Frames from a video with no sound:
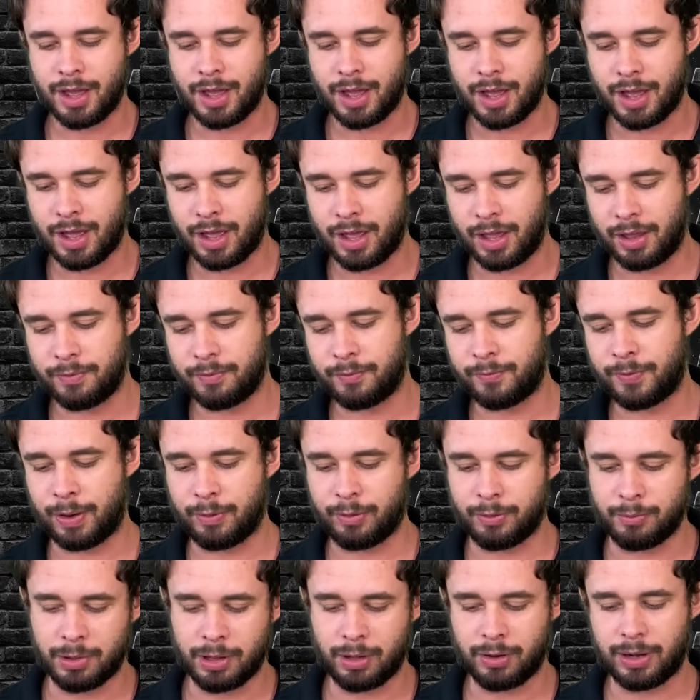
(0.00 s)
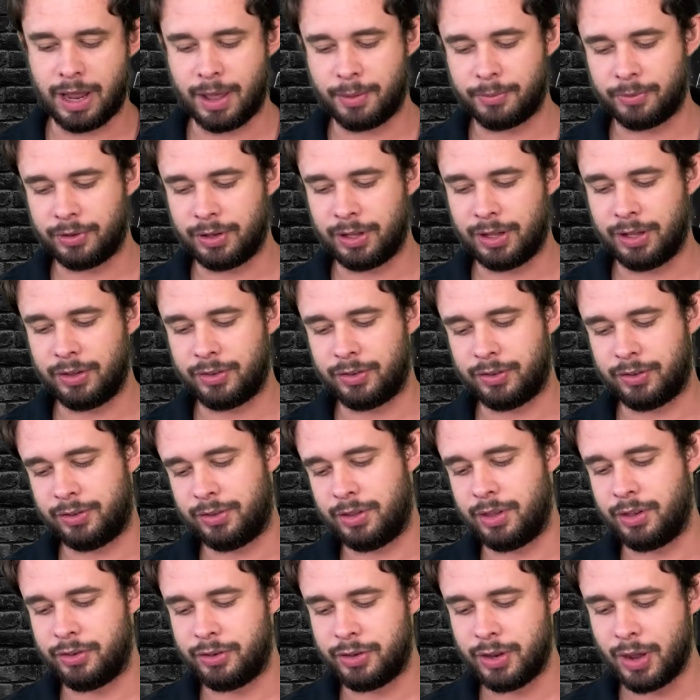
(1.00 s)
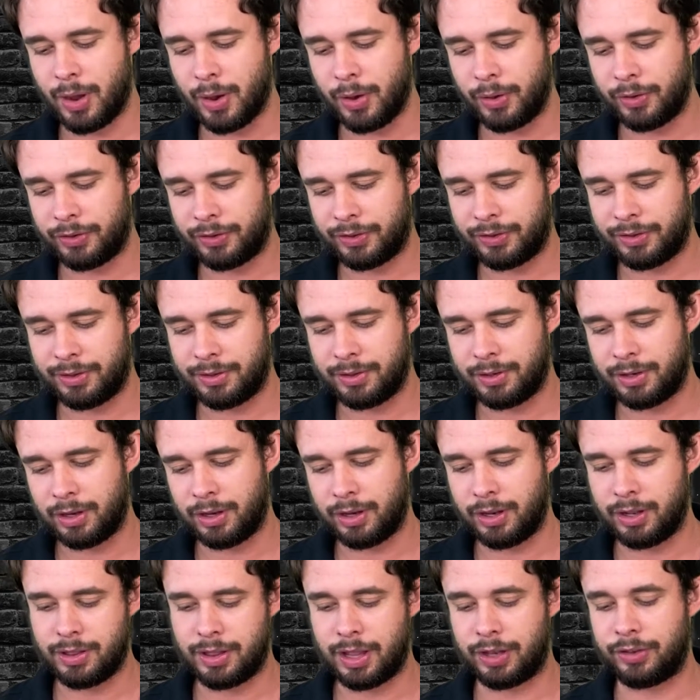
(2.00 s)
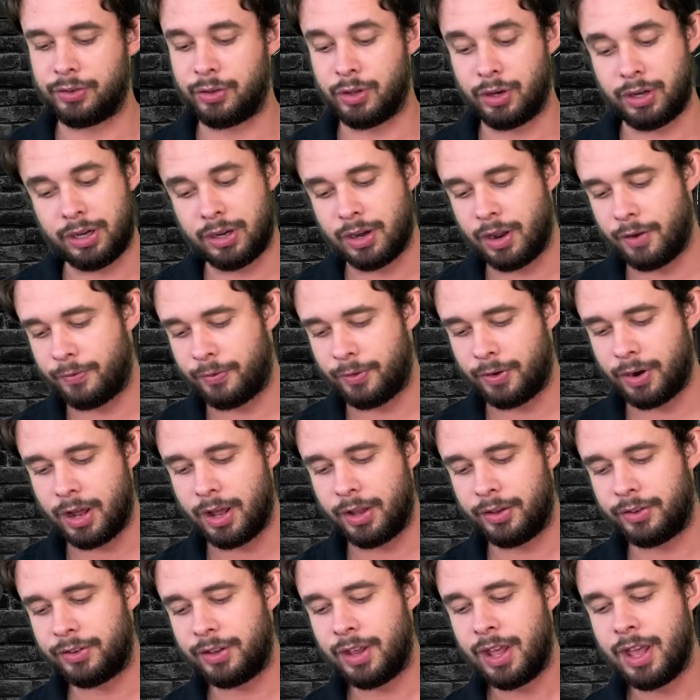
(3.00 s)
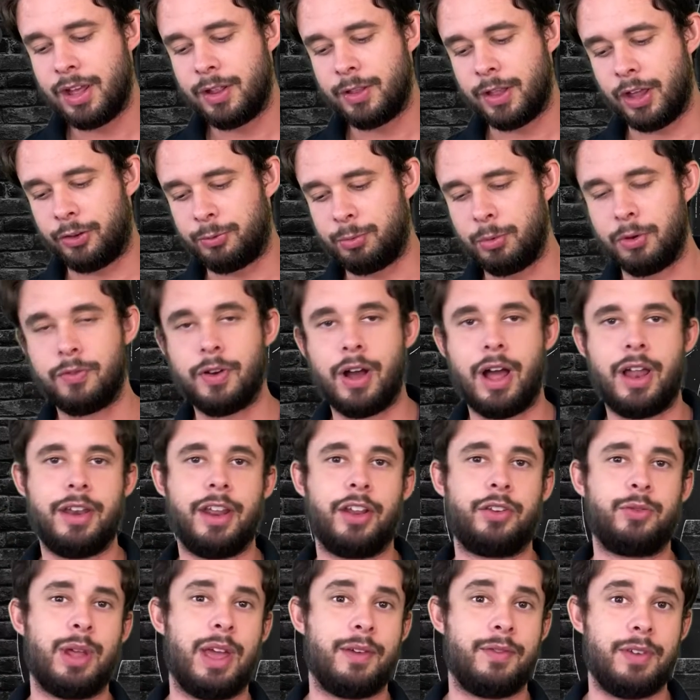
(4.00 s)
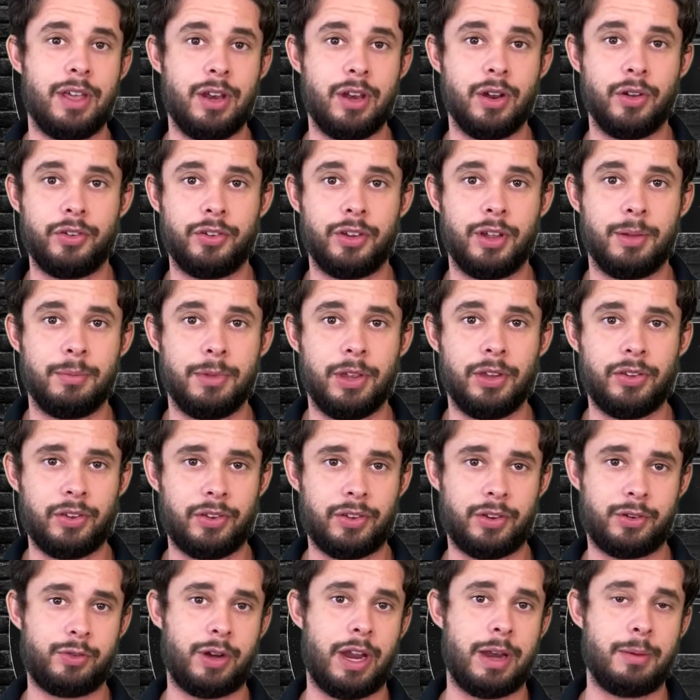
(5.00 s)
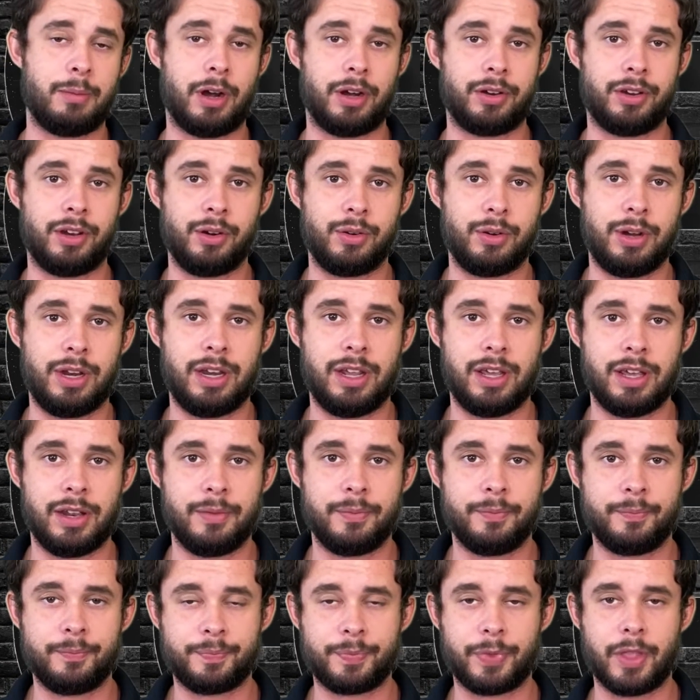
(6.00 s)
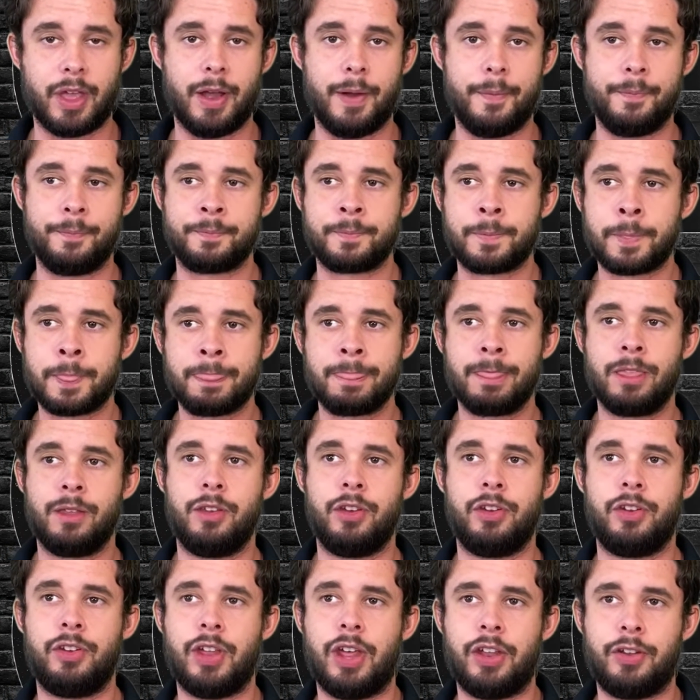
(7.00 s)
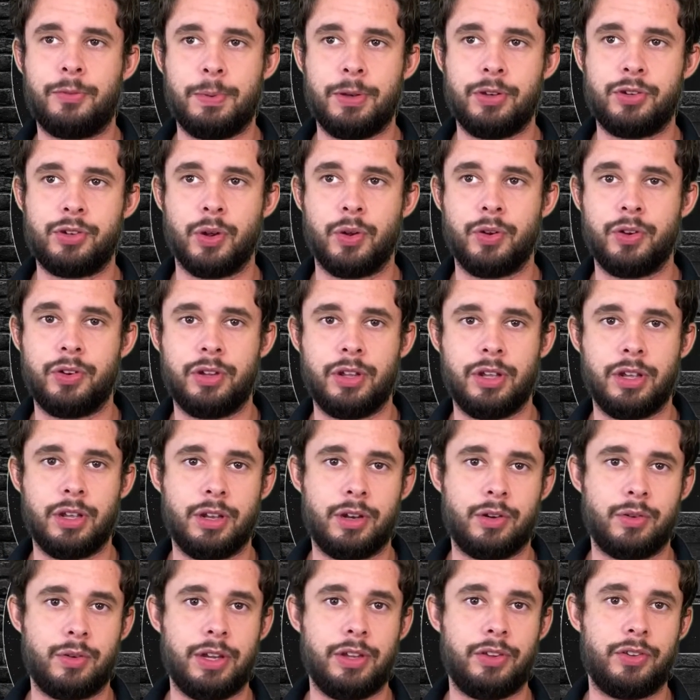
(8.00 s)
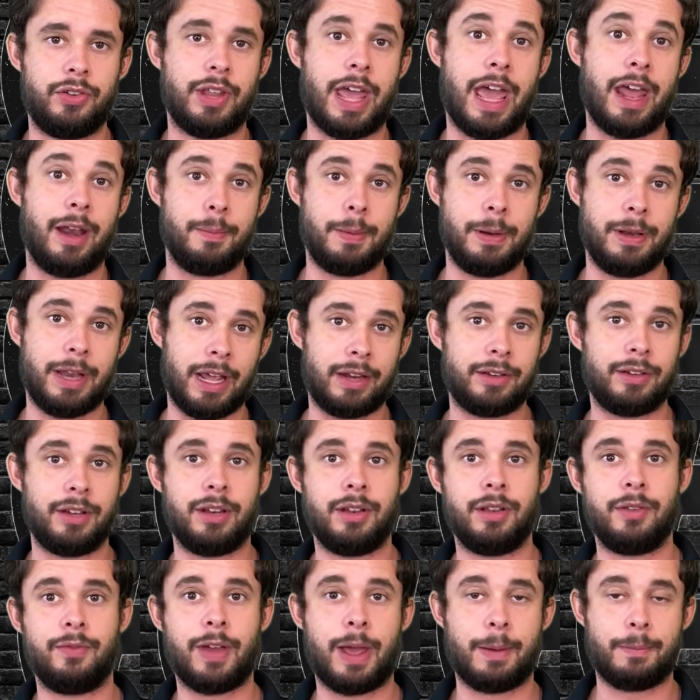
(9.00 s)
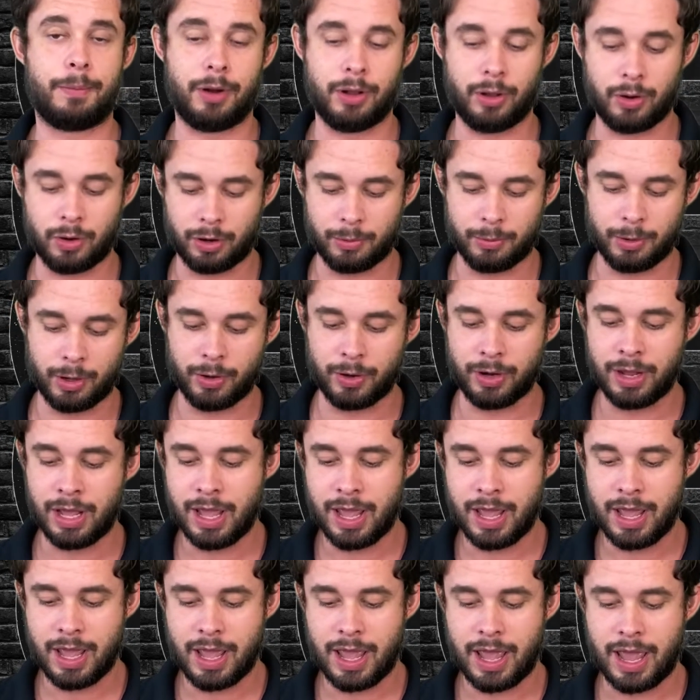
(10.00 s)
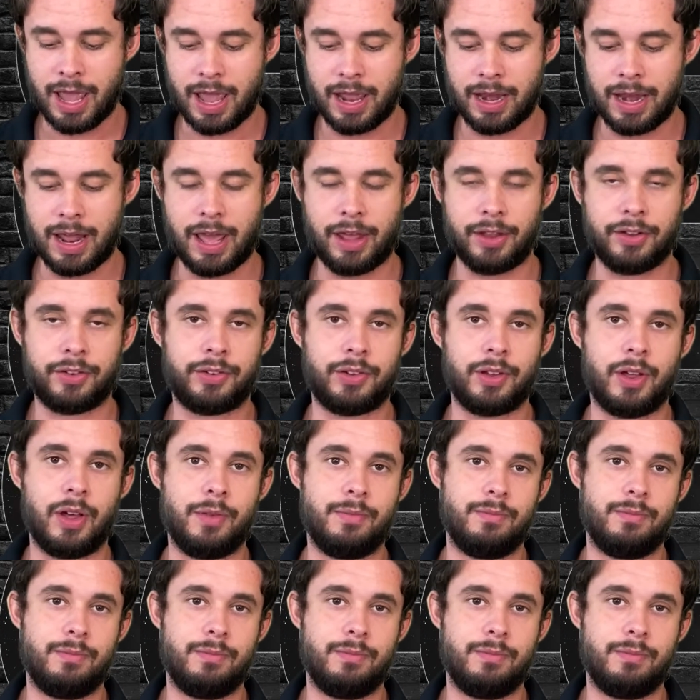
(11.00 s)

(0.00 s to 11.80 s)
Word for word: 500 milligrams is the dose. That's good enough for us. Let's move on. Next, we have Inosom. This is a trademarked ingredient. This has been shown to increase adiponectin, fat-burning hormone, and has